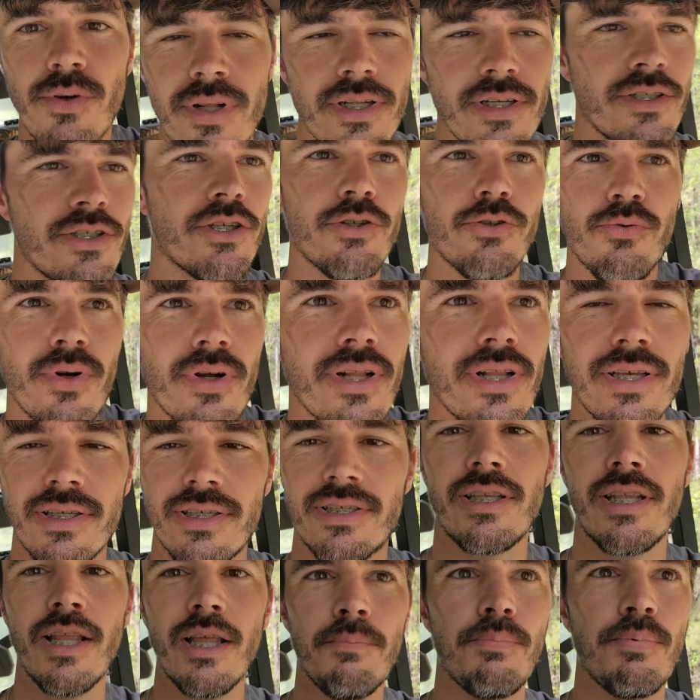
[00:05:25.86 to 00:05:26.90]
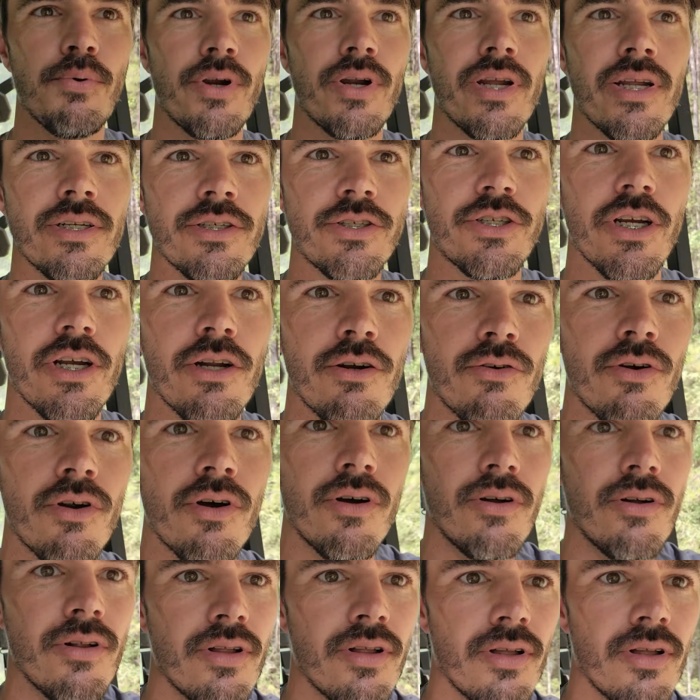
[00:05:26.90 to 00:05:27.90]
really slippery in general,